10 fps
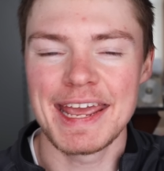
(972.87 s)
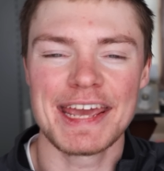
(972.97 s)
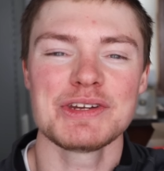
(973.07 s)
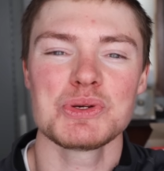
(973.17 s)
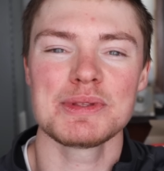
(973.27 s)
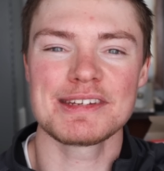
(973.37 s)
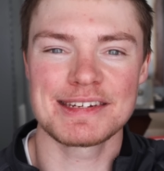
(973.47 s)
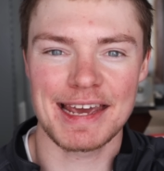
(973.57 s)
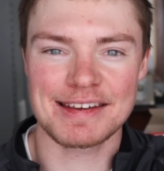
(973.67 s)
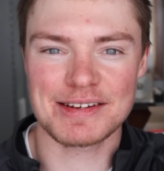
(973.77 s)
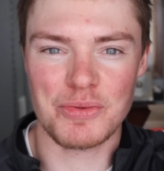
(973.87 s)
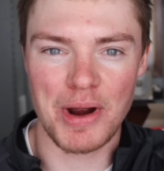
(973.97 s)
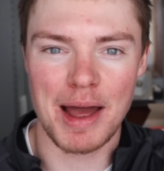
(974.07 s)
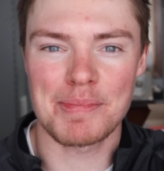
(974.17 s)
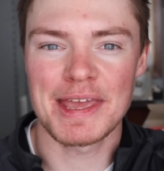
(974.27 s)
into this next
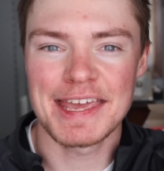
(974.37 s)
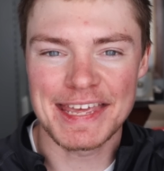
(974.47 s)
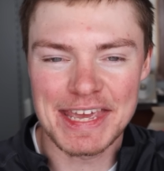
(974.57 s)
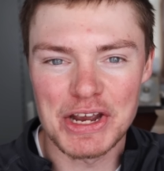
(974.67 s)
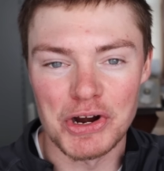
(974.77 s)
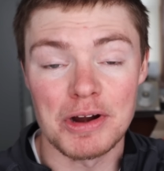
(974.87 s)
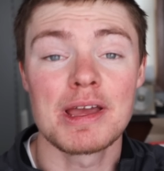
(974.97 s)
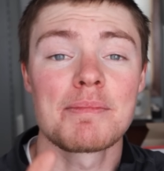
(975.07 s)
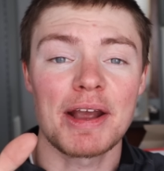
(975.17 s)
crop year.